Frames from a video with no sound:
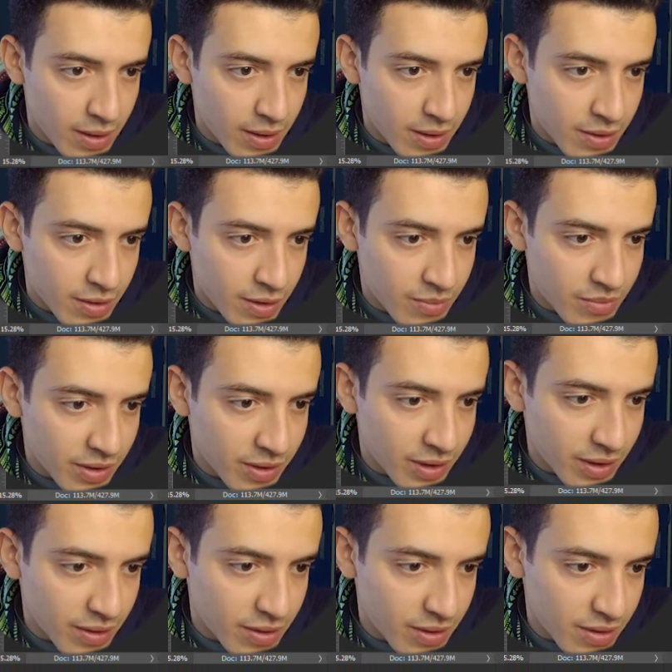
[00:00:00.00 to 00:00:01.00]
Something
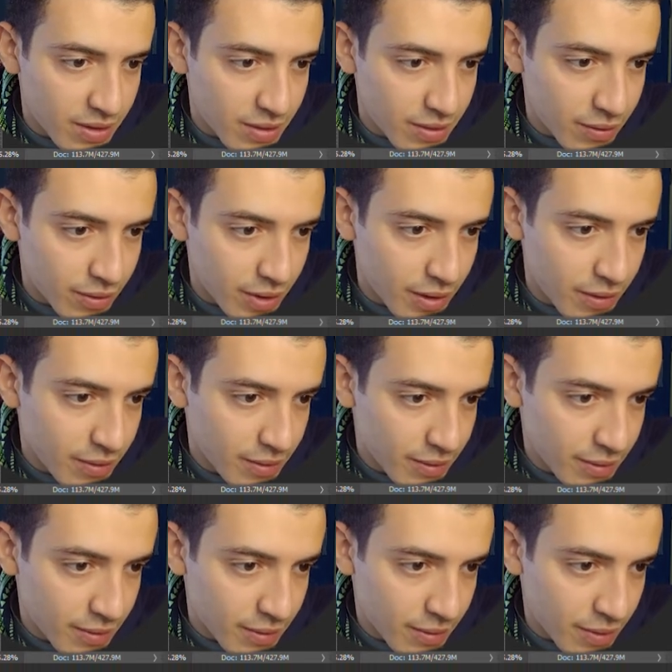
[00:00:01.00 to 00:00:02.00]
like this. Okay,
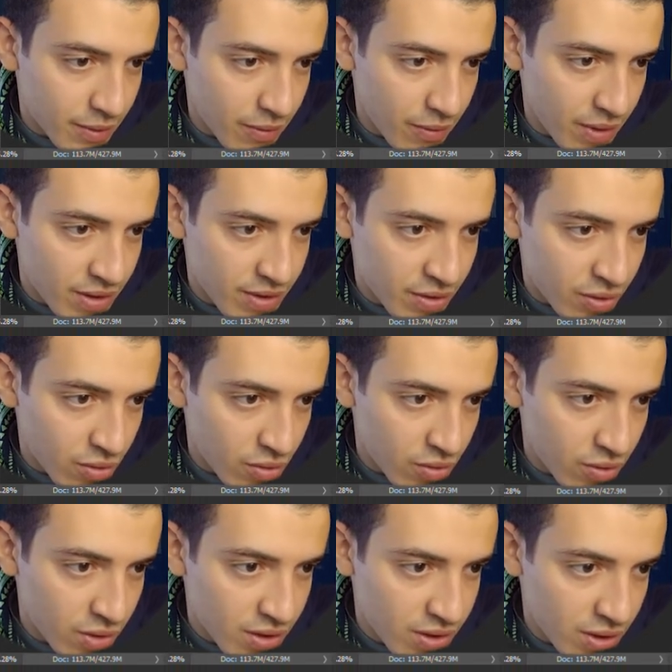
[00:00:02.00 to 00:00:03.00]
erase all
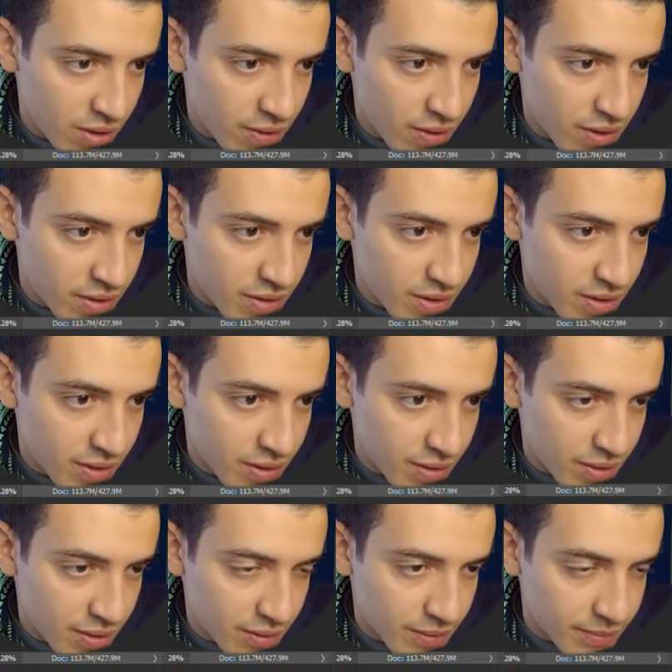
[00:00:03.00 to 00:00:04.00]
these areas.
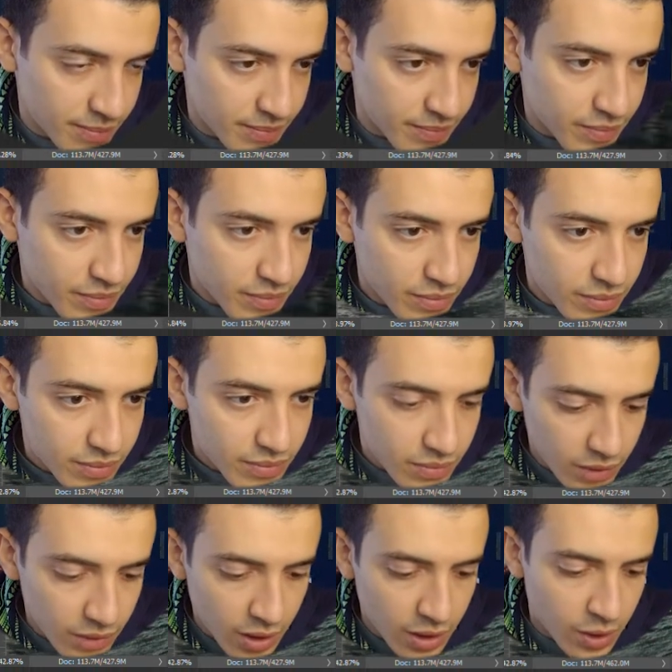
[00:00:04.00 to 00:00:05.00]

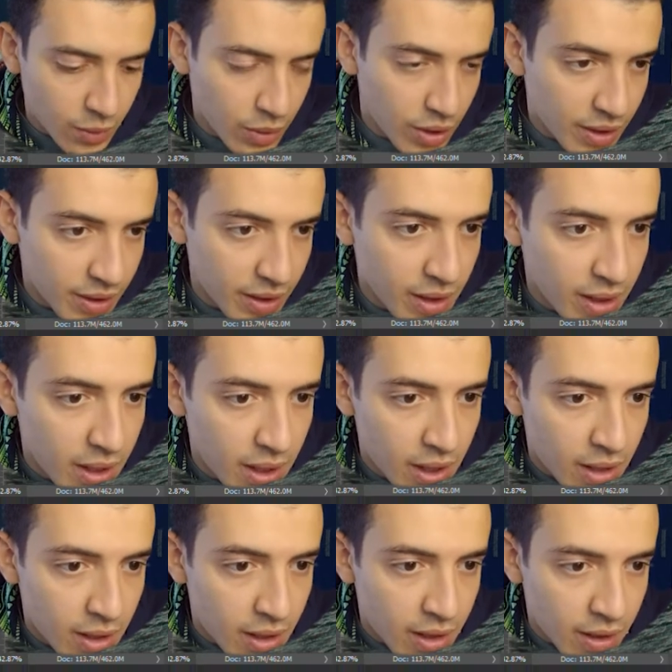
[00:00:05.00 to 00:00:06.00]
Now we're gonna
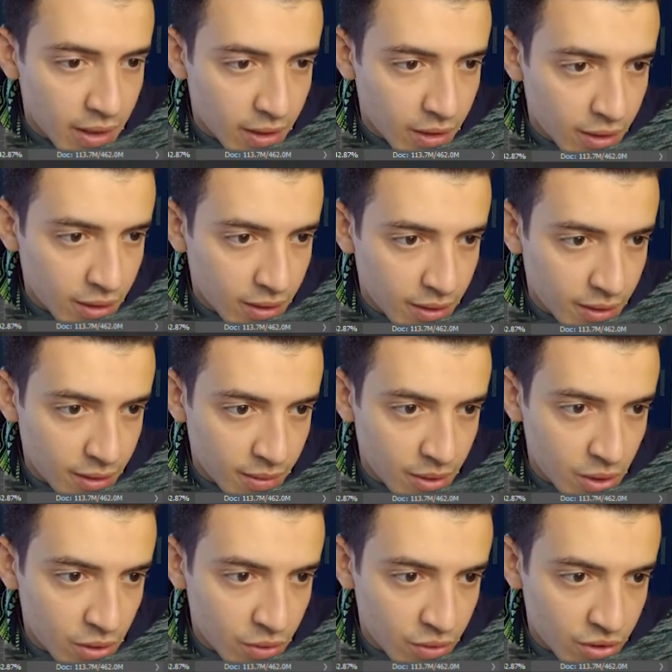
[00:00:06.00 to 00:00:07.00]

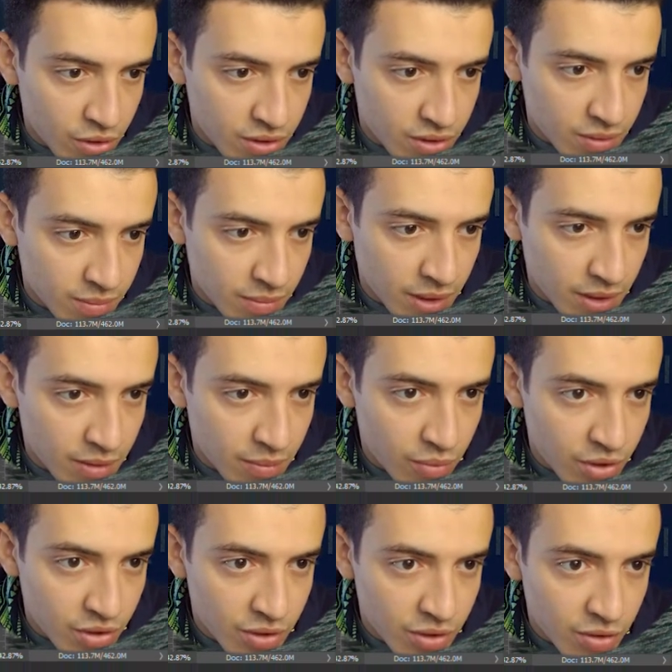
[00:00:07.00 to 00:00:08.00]
just make the
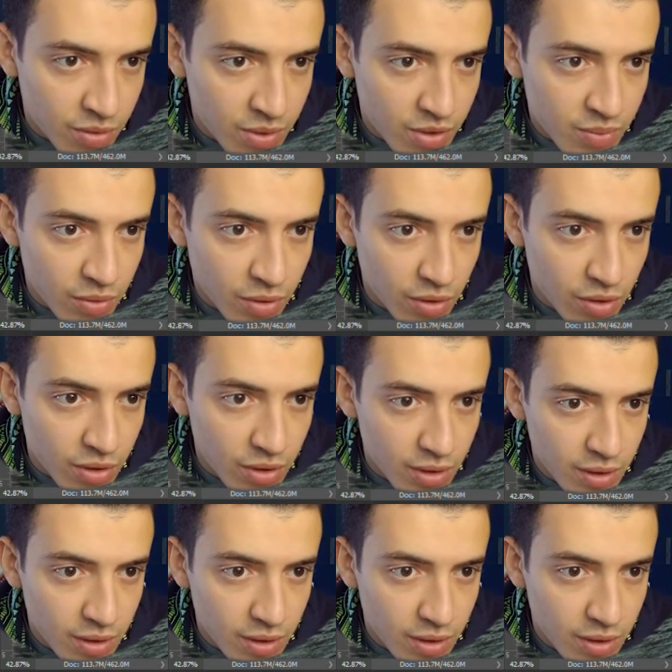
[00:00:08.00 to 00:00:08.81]
brush a little bit smaller,